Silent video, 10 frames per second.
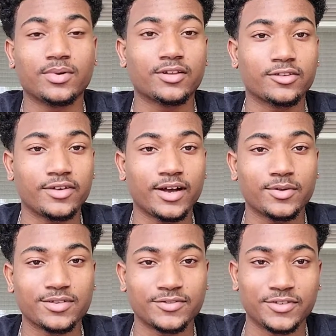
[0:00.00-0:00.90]
about 3
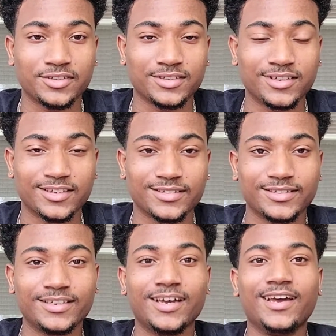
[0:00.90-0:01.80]
hours to finish the
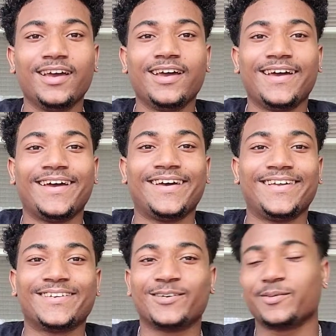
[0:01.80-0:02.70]
DLC.
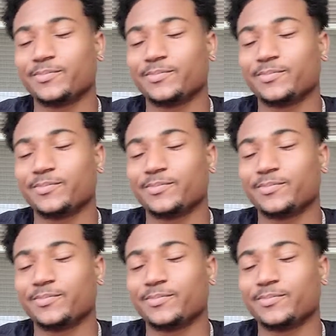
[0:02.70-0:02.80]
And